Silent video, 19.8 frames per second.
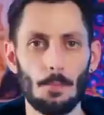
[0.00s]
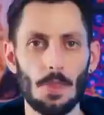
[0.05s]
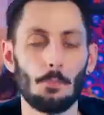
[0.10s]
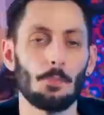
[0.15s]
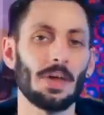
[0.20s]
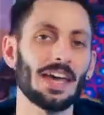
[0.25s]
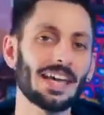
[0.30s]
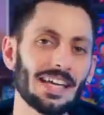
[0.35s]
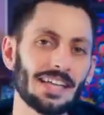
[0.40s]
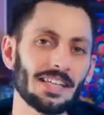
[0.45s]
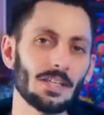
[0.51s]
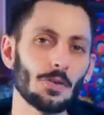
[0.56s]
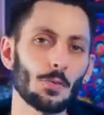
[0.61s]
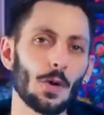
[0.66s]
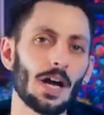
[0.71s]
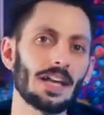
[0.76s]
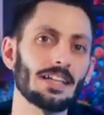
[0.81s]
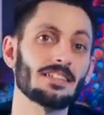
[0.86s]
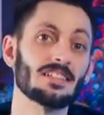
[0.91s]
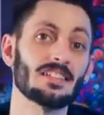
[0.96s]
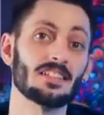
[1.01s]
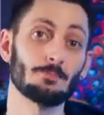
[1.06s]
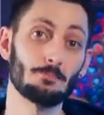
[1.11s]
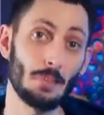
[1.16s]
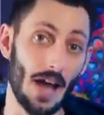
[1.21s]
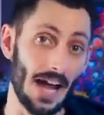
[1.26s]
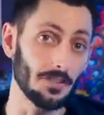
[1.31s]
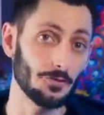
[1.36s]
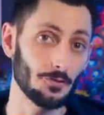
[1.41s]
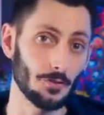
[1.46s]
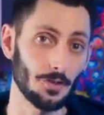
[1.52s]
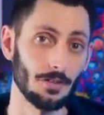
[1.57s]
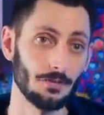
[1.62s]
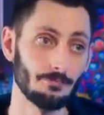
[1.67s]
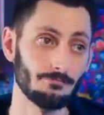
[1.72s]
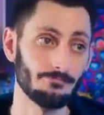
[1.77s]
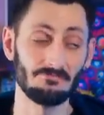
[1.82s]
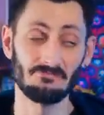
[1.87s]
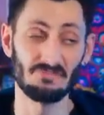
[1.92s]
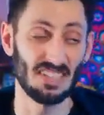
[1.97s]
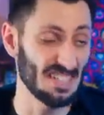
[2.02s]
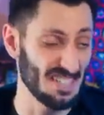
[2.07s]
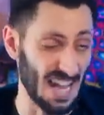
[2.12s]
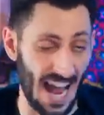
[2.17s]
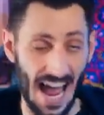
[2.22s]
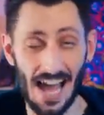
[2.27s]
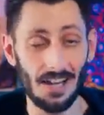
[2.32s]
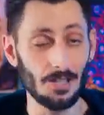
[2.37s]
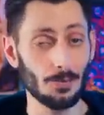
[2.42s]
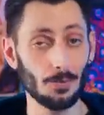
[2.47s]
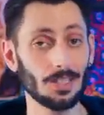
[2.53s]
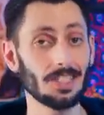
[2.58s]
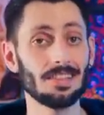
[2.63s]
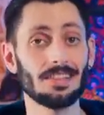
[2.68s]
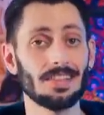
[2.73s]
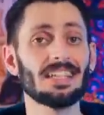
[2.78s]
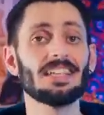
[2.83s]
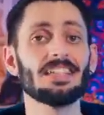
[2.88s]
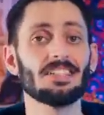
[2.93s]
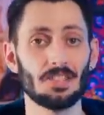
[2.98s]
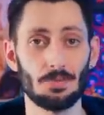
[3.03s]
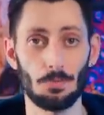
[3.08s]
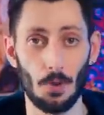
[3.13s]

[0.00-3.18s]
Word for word: Picking the right spectrum is actually the easy